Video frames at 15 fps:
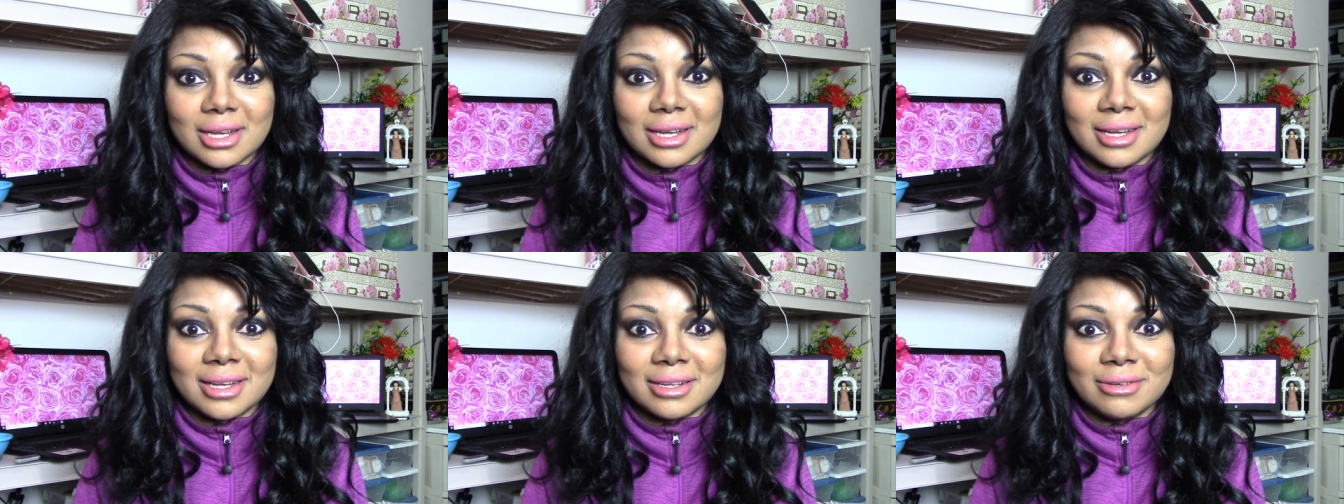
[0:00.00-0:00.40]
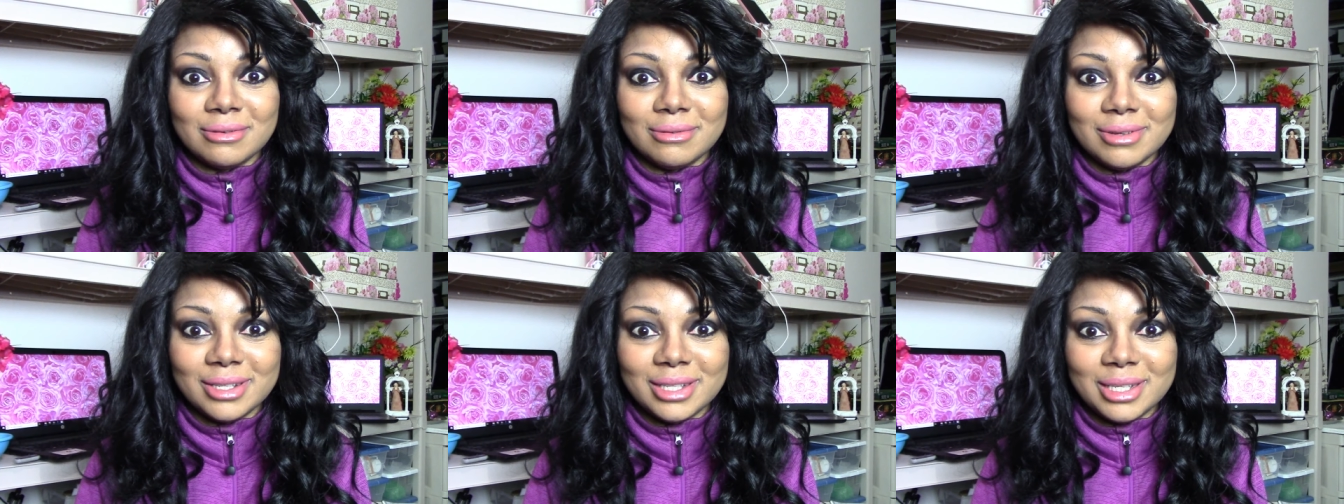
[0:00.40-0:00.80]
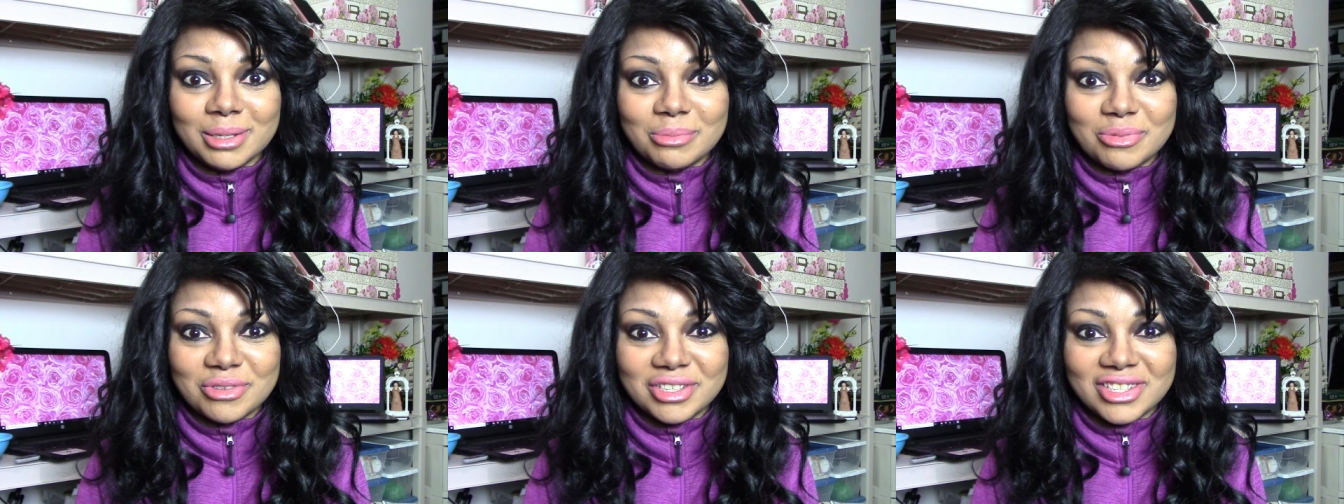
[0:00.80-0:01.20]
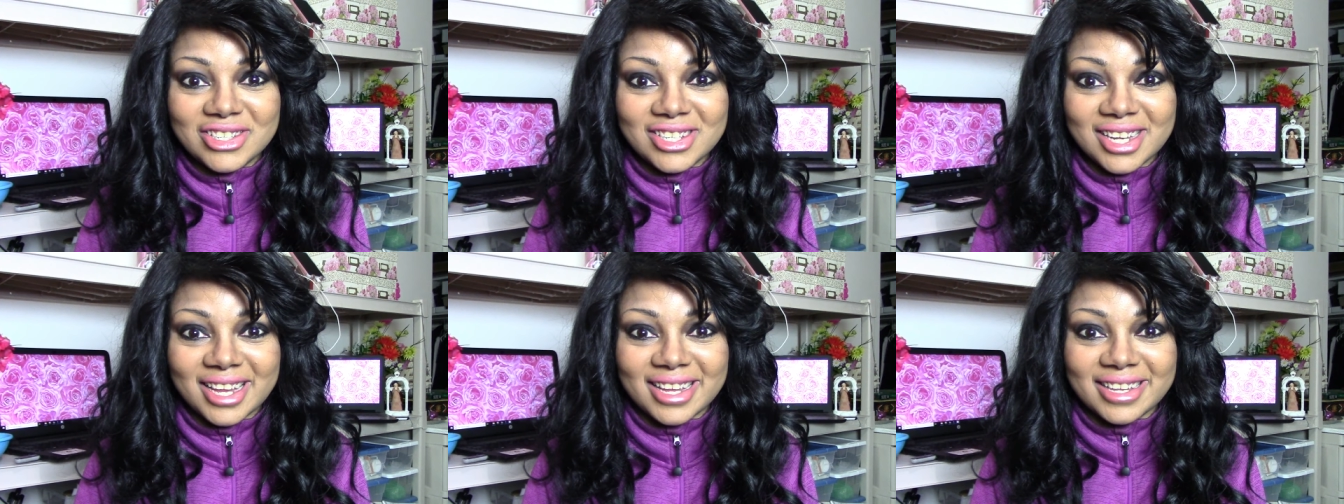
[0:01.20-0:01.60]
I really
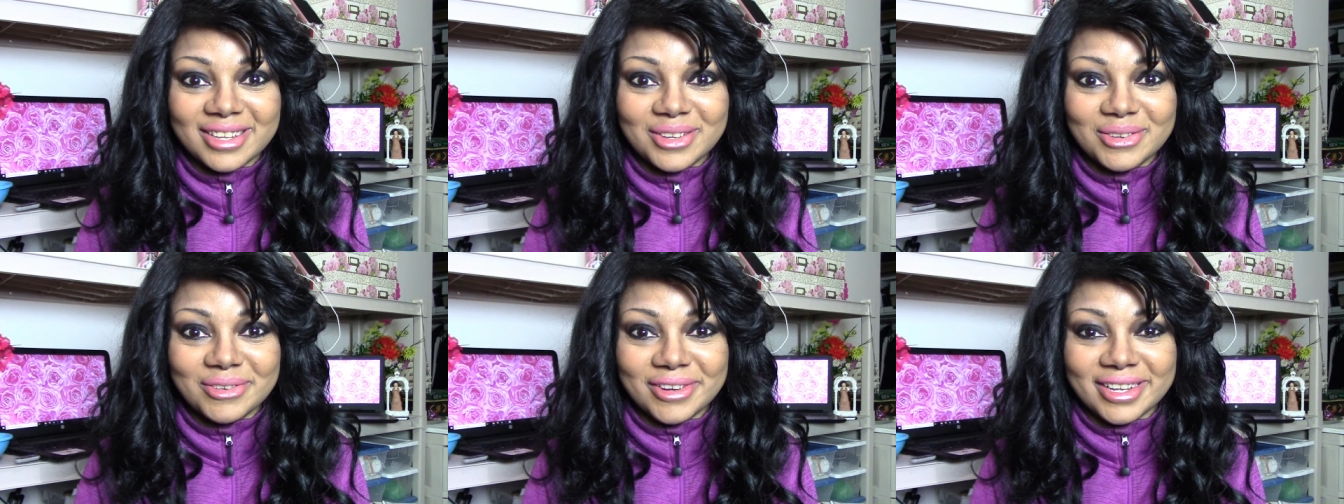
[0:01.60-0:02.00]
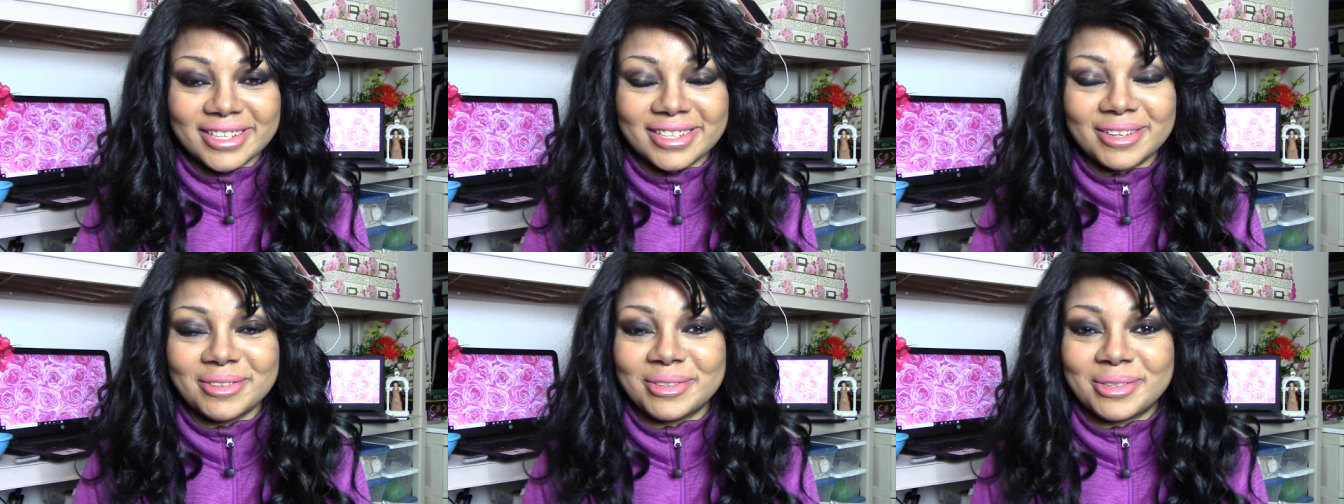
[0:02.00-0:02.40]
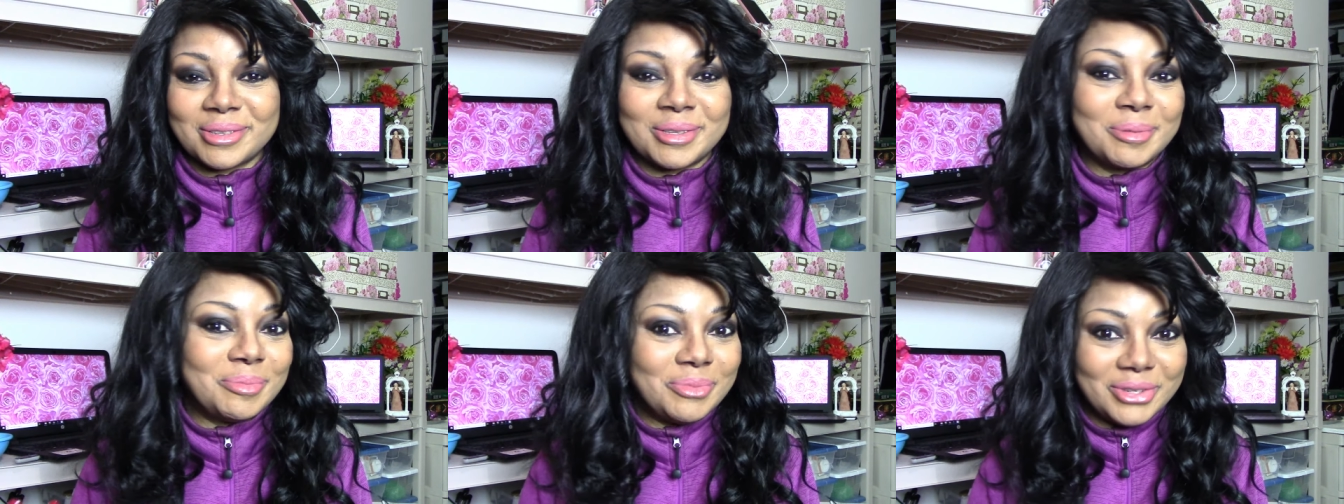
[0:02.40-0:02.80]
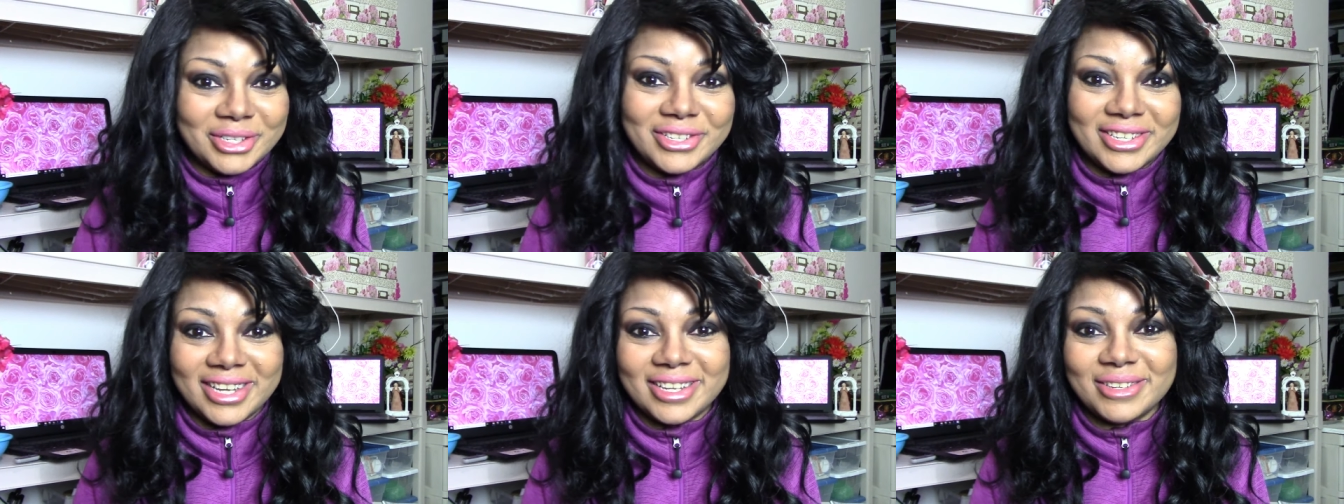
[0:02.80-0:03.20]
appreciate you and I
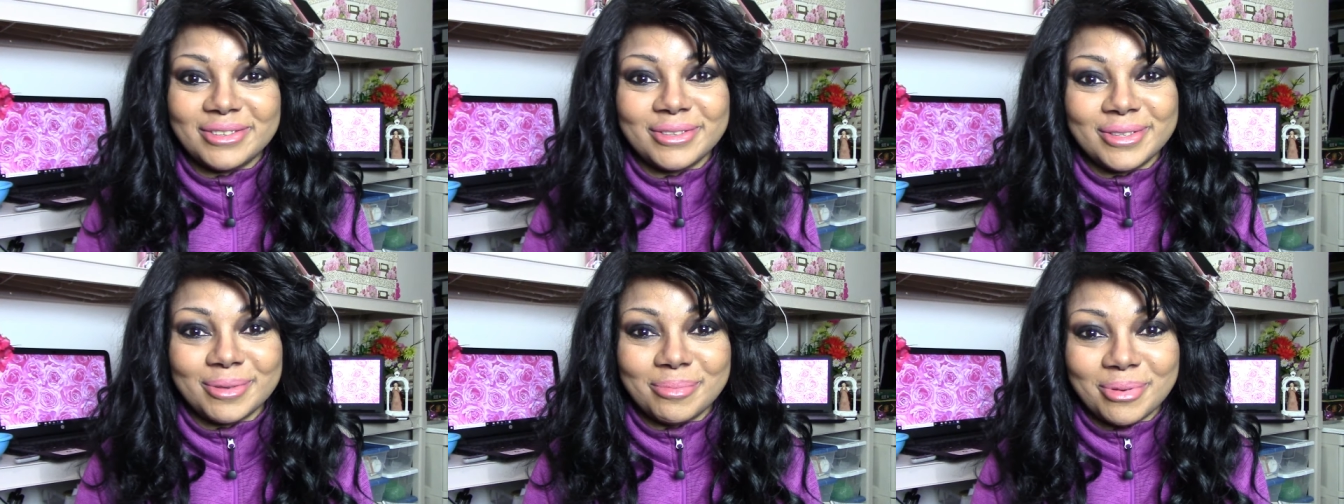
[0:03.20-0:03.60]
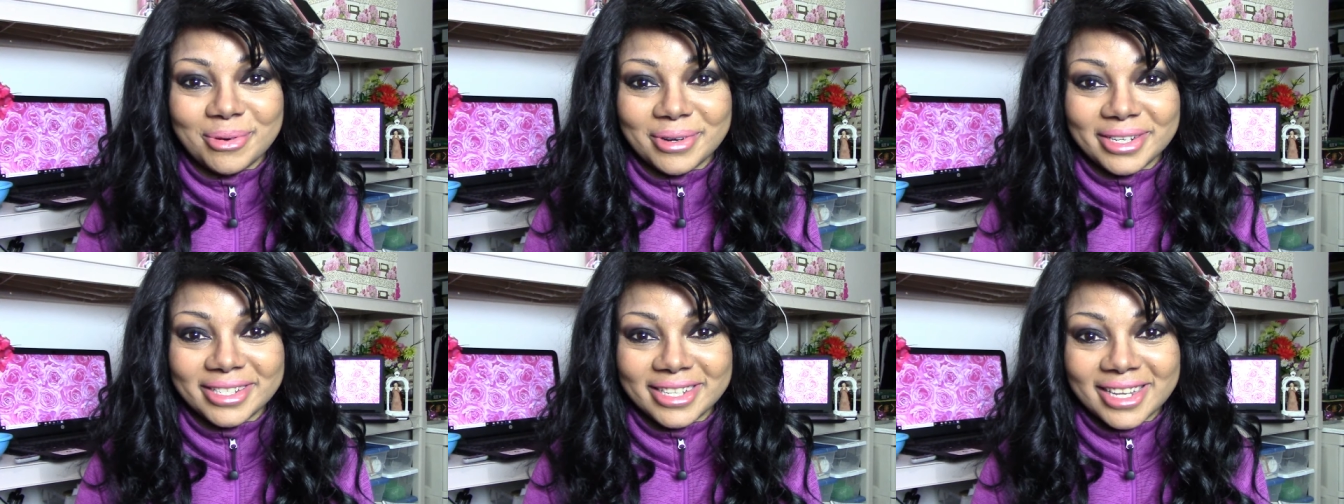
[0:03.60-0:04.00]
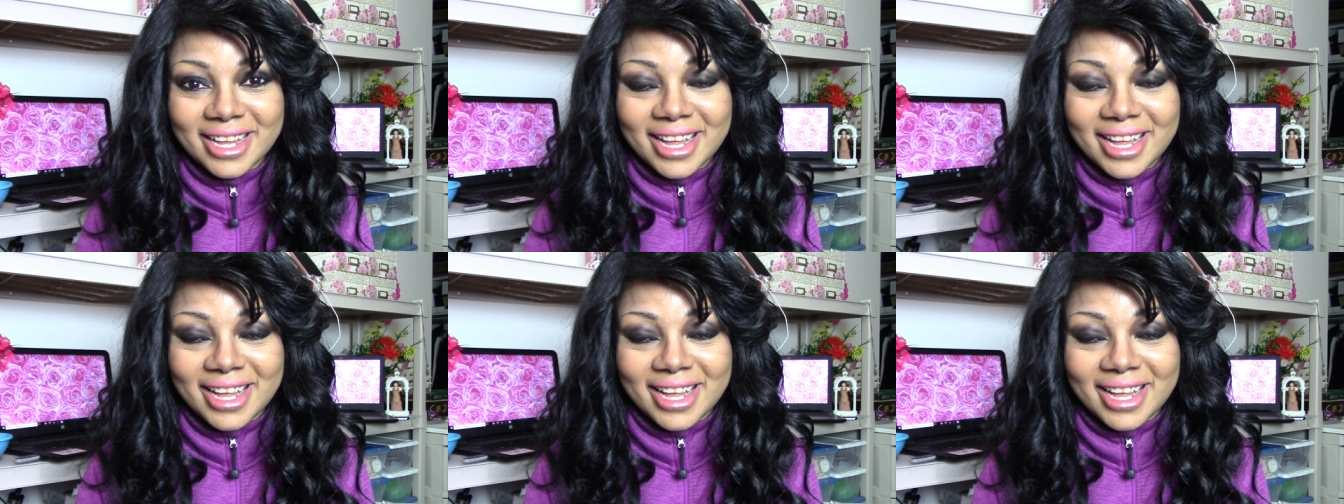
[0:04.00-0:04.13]
appreciate your support.